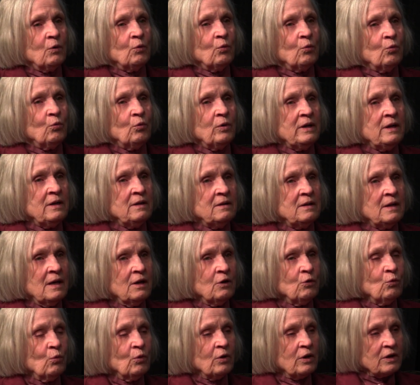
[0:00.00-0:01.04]
We
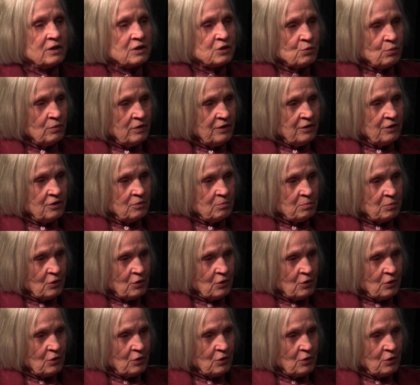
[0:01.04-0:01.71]
then worked with the